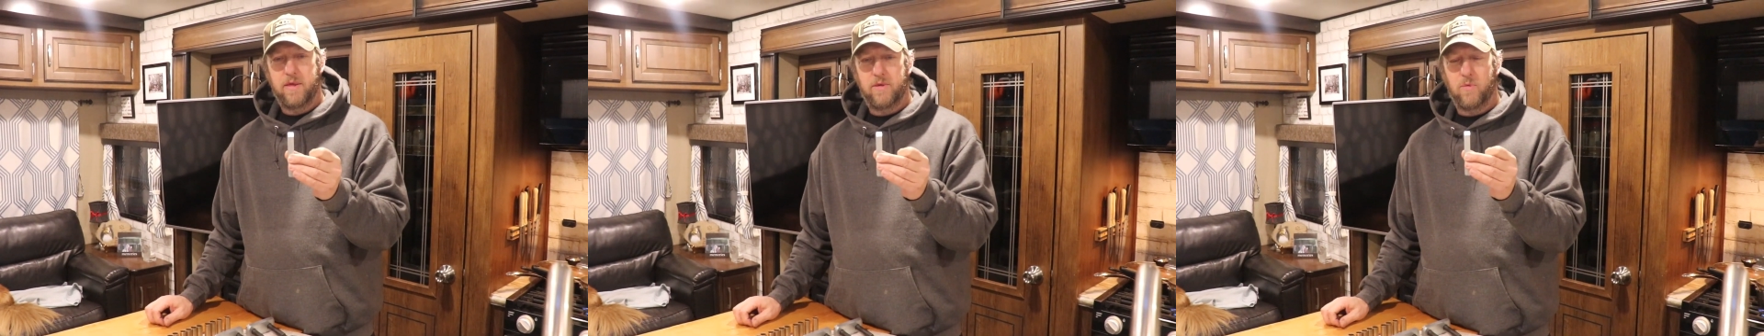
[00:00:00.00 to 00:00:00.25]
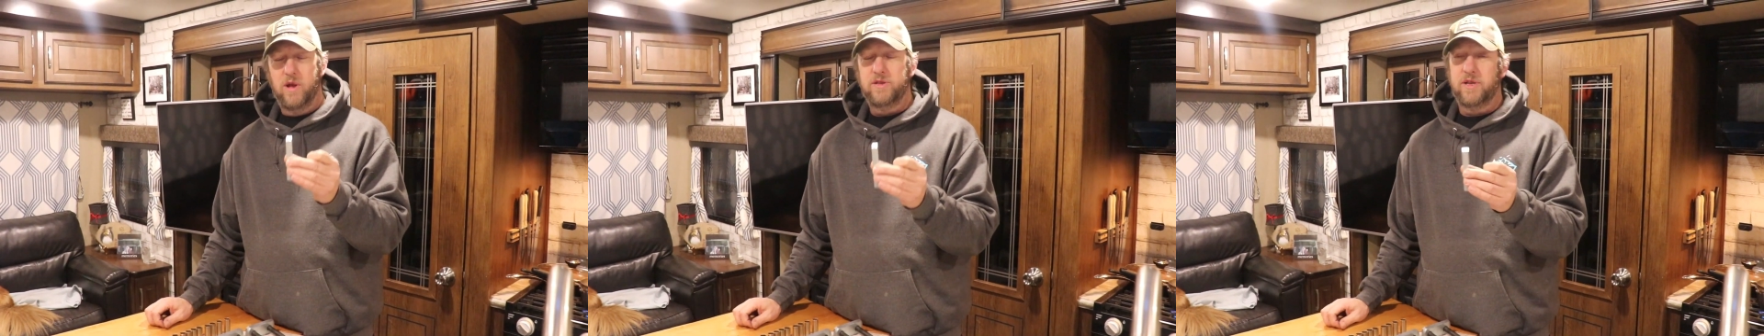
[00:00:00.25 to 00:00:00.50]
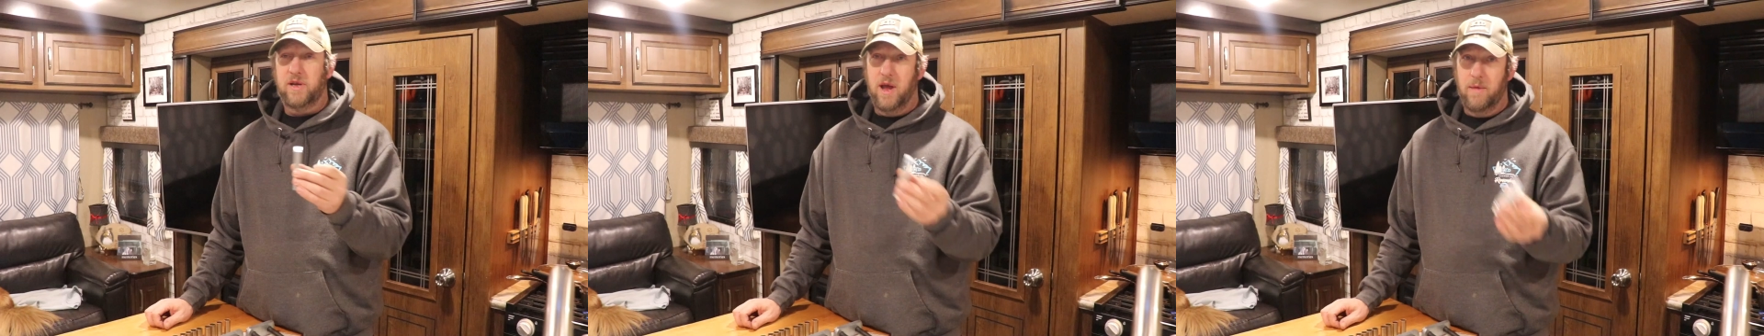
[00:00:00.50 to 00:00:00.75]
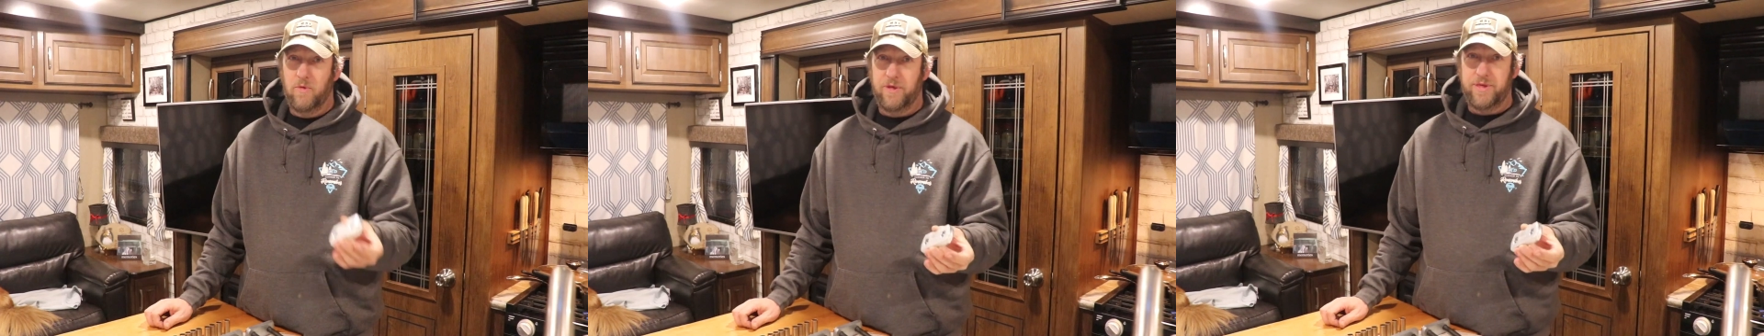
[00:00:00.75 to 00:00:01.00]
The ones that
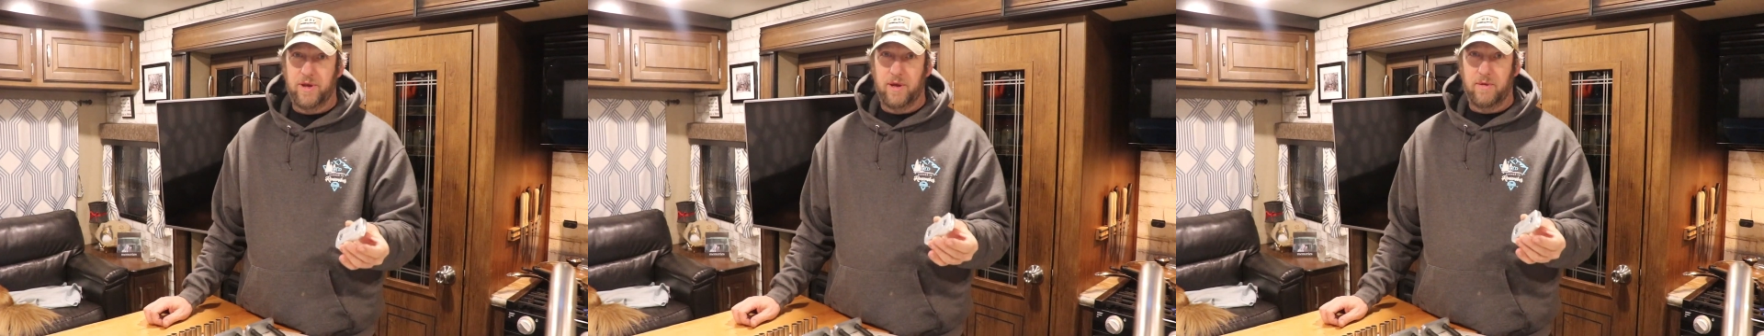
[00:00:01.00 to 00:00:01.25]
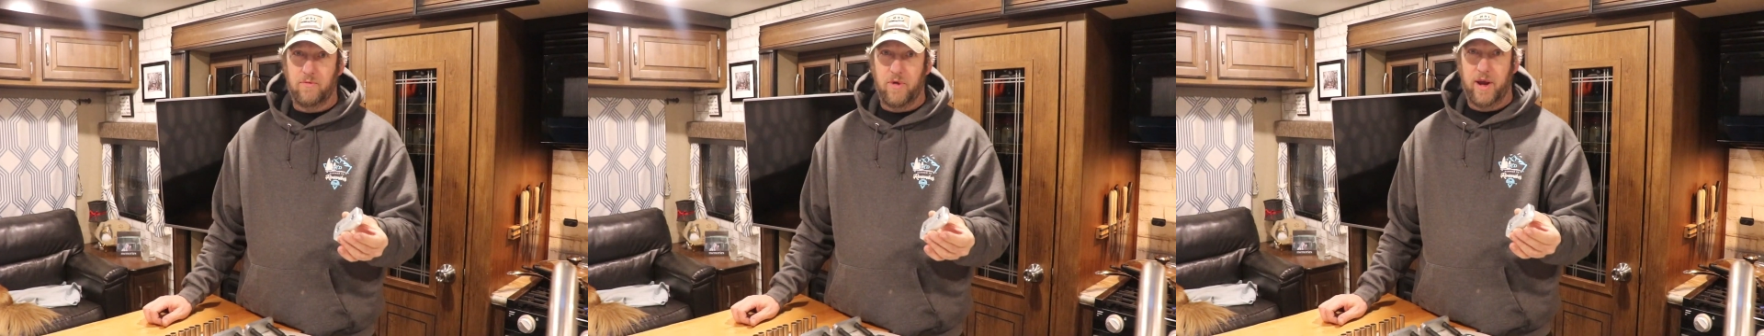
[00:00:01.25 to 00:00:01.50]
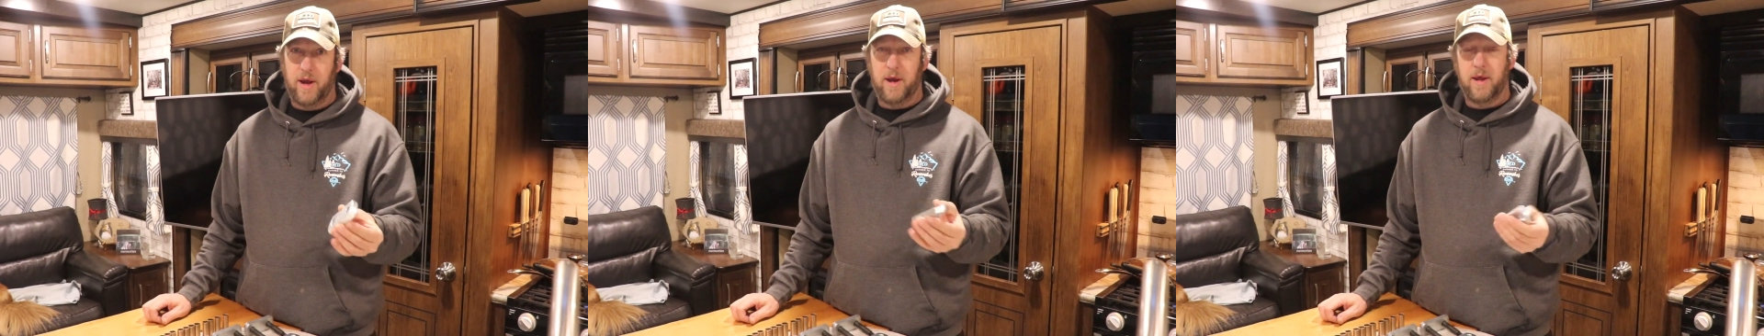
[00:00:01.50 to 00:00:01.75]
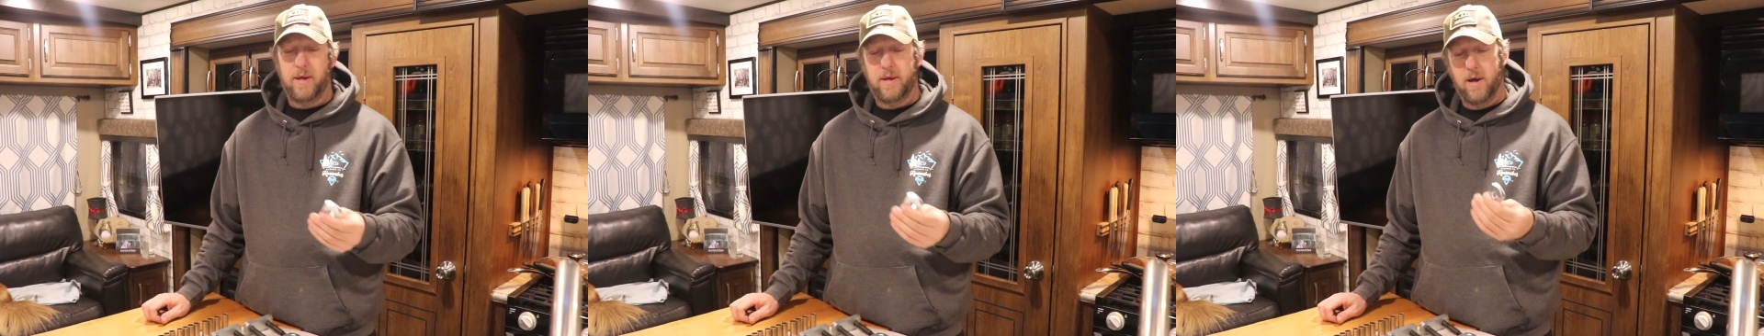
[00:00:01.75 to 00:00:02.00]
come with the
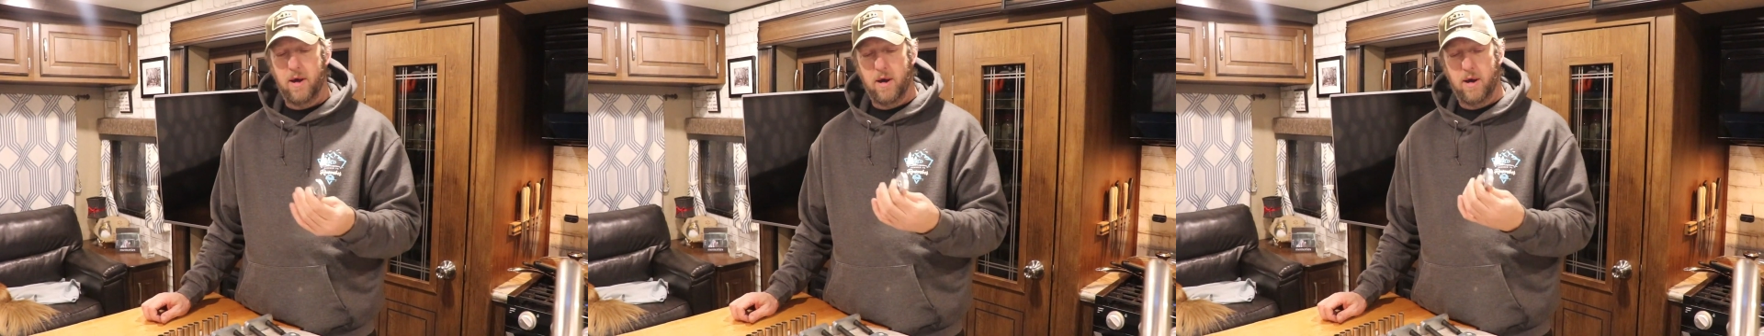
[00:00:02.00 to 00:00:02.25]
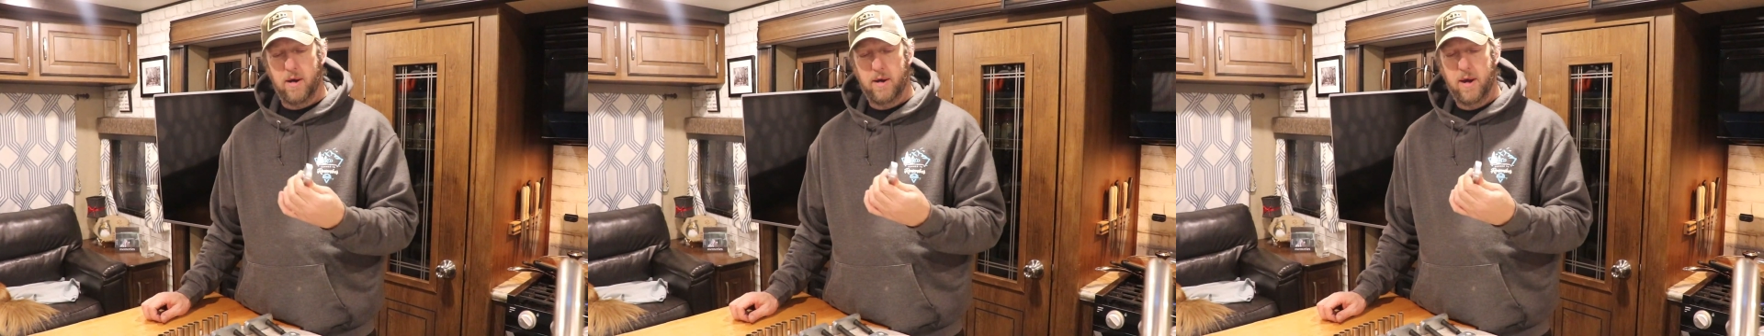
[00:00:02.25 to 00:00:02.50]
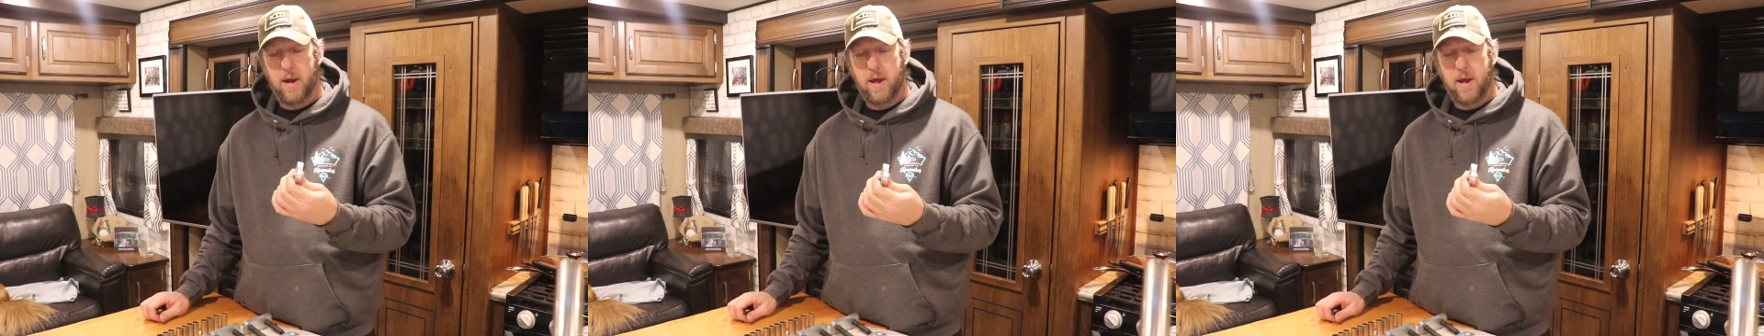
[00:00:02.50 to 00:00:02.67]
rig are